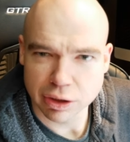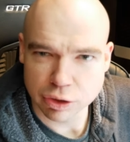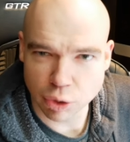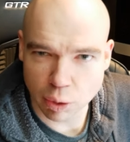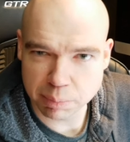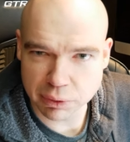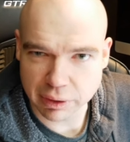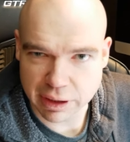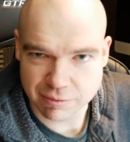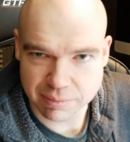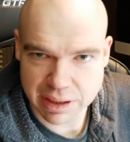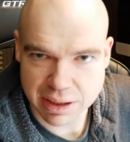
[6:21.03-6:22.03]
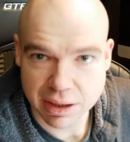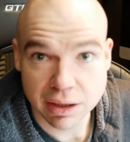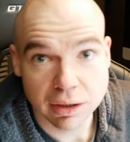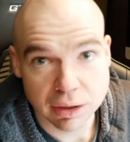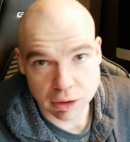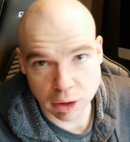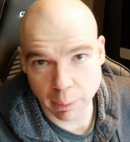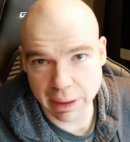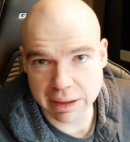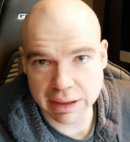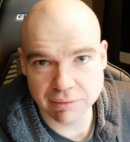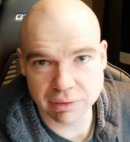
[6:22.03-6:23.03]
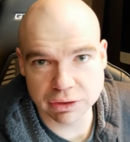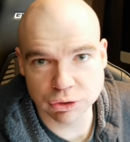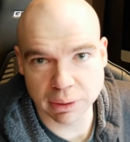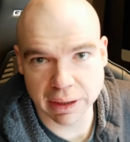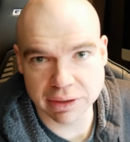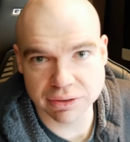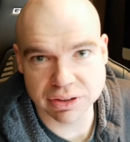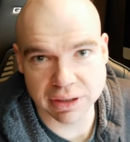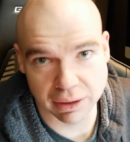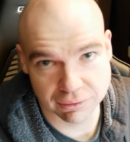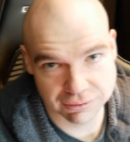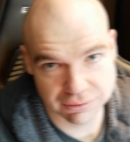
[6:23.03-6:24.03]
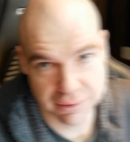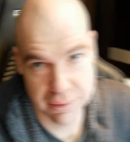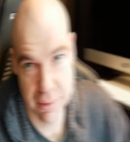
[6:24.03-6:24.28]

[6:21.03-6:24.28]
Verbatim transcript: Don't believe me? Go ahead and give it a try yourself.